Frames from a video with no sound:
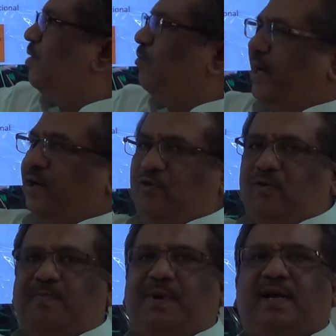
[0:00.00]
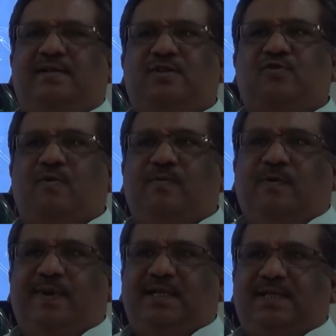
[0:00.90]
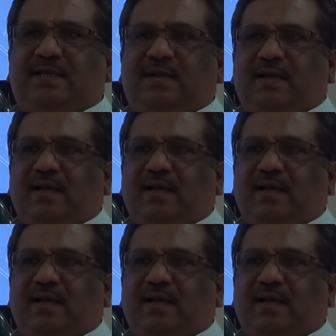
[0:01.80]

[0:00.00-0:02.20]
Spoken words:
Why do plants show movements?